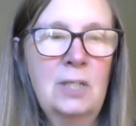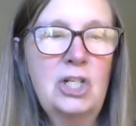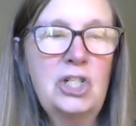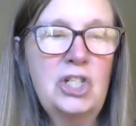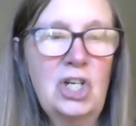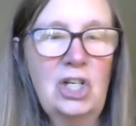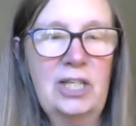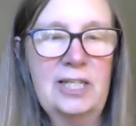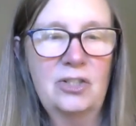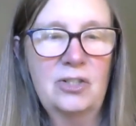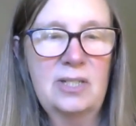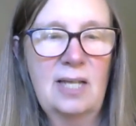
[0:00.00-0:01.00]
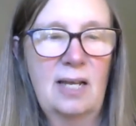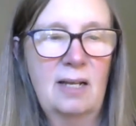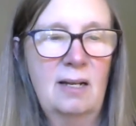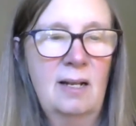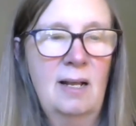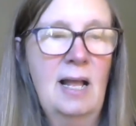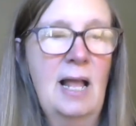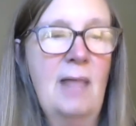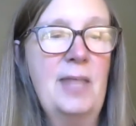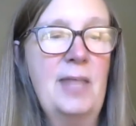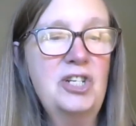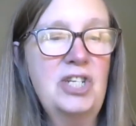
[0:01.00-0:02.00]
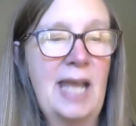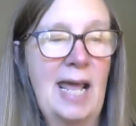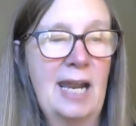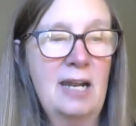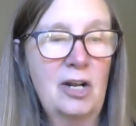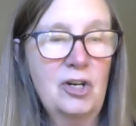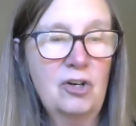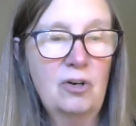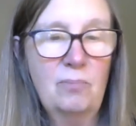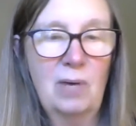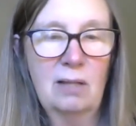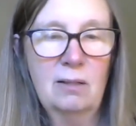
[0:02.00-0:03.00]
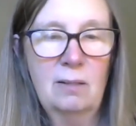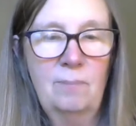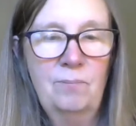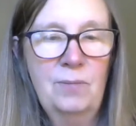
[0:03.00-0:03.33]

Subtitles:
"Sure," Lizard said. Then she added under her breath,